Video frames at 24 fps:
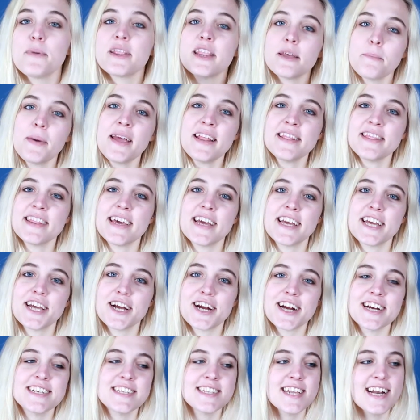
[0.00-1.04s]
But the main thing
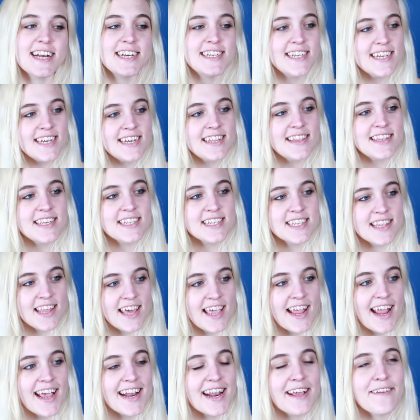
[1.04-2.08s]
here is that I did this
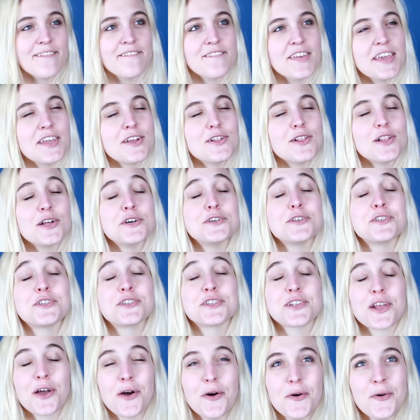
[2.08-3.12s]
thing and I feel
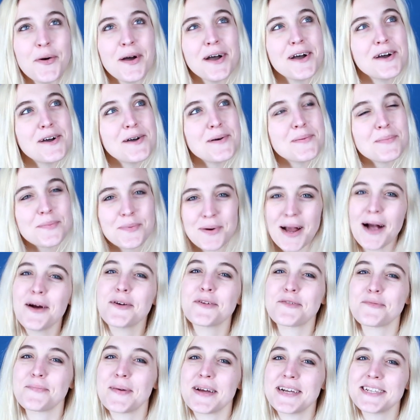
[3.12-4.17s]
so proud
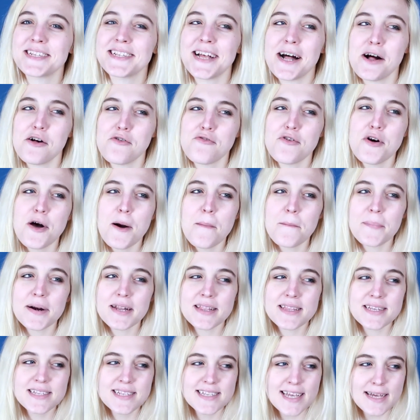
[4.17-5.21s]
of myself, but
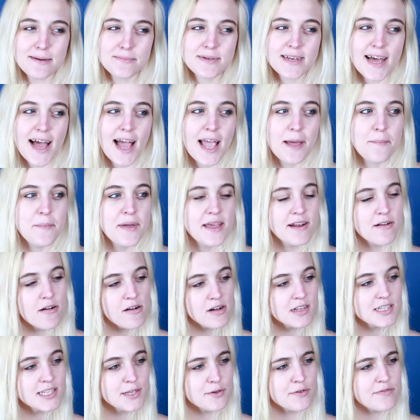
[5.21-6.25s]
at the same time, it
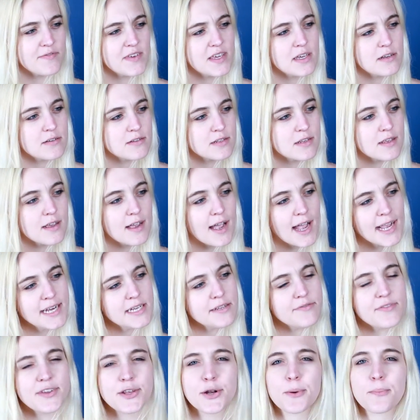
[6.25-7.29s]
also feels kind
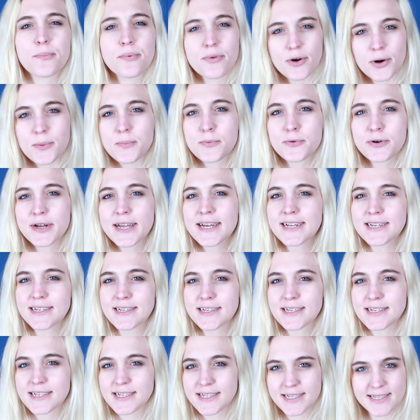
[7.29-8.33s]
of
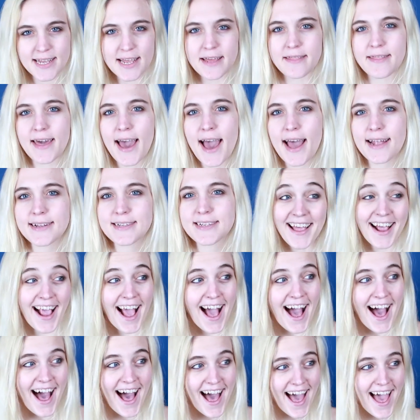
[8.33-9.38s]
inappropriate to say that. Like,
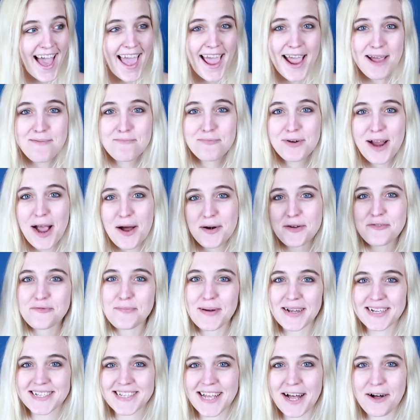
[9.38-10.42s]
I am proud of
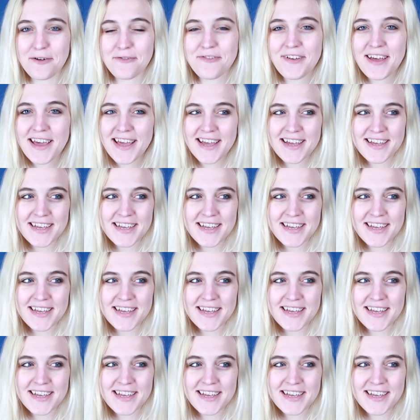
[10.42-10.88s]
myself.